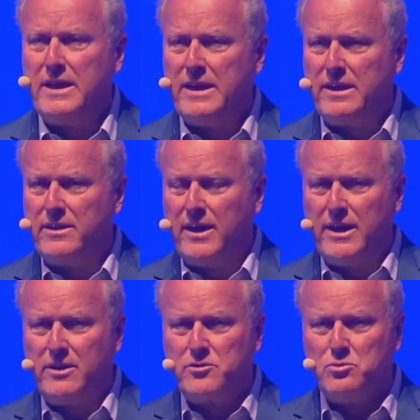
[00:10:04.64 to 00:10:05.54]
in
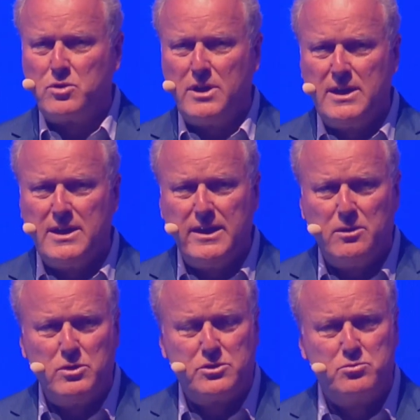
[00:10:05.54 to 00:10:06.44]
a talk earlier
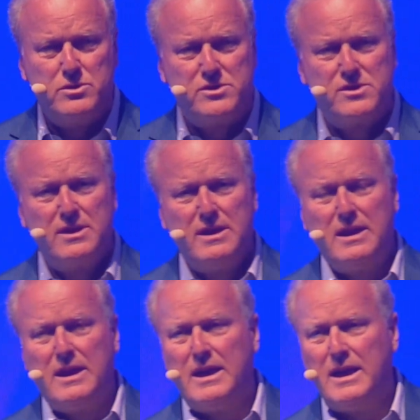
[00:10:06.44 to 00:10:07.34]
which was
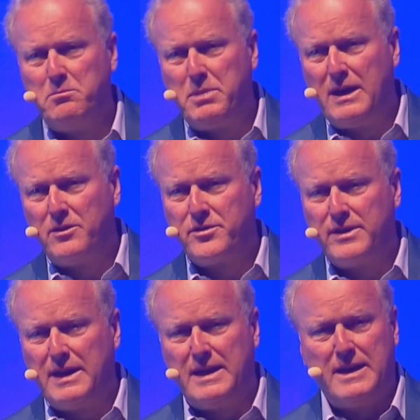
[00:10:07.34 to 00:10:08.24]
about
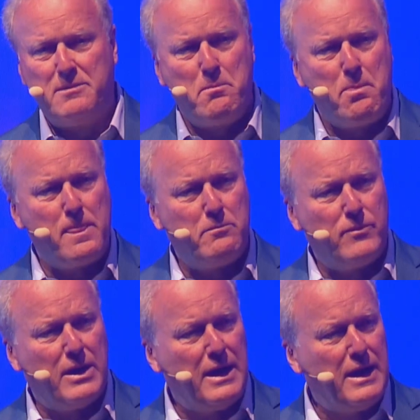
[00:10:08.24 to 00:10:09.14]

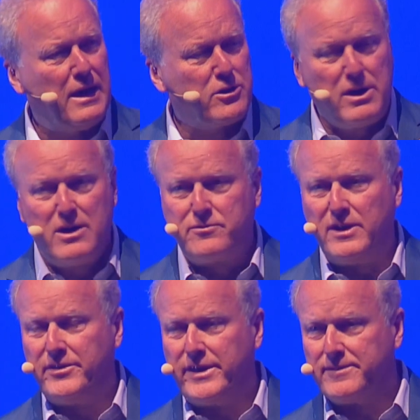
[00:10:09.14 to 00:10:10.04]

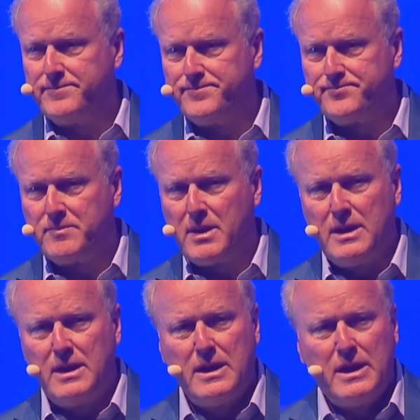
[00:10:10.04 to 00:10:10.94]
crowdfunding.
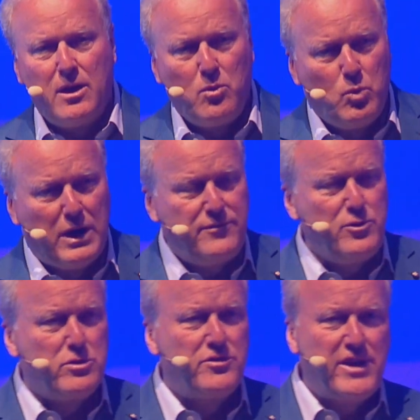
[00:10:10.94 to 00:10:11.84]
Well, if you
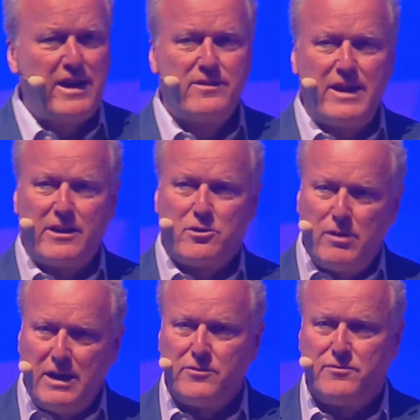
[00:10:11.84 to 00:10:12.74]
can take that
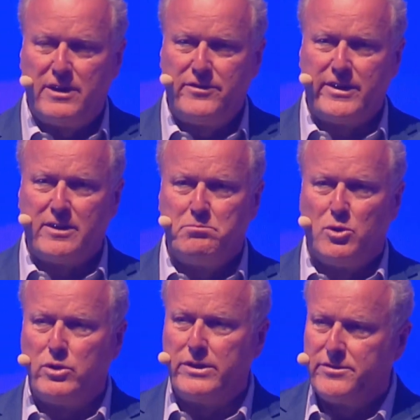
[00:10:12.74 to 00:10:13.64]
crowdfunding
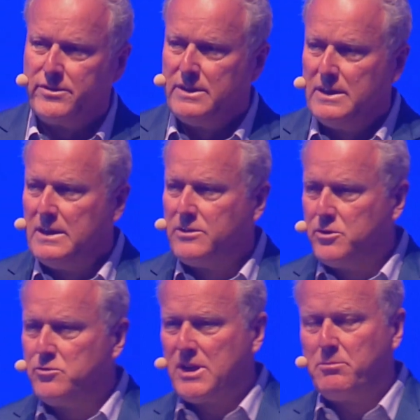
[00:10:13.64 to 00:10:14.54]
point
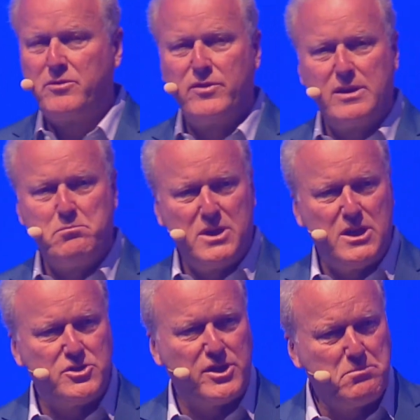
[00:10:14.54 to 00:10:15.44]
to some of the
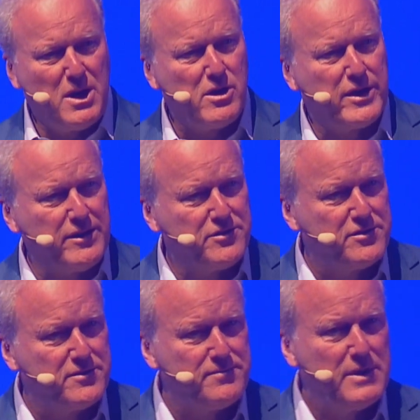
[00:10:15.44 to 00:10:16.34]
emerging
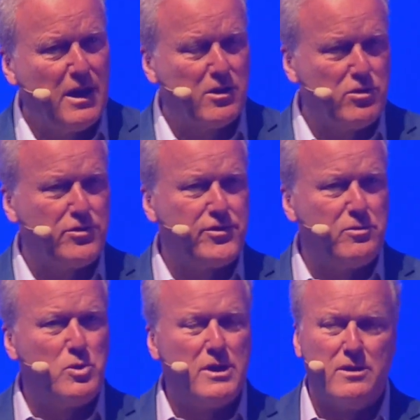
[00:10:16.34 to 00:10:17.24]
markets across the
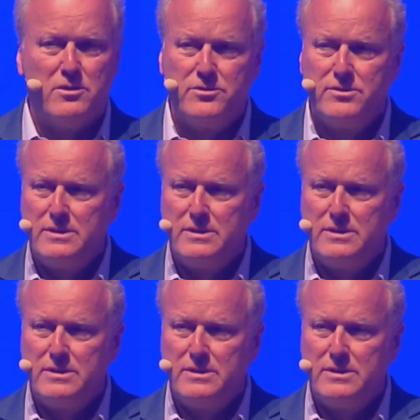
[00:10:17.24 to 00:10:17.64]
world,